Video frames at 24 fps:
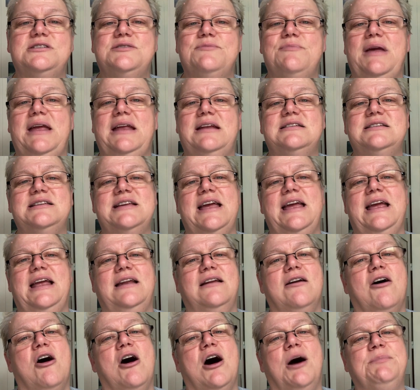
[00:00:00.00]
to
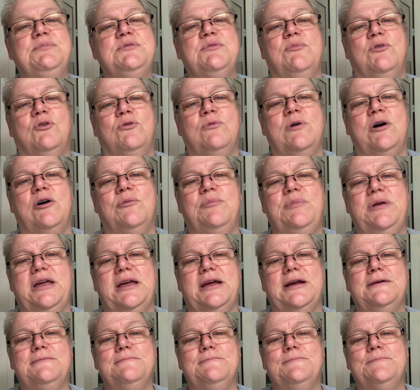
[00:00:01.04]
maintain optimal well
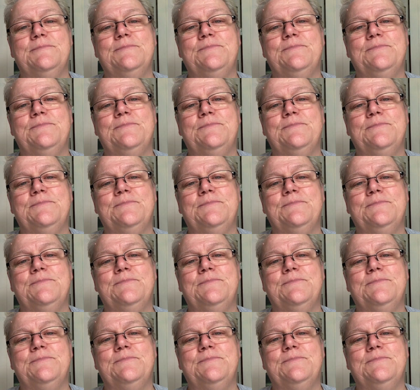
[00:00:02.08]
being.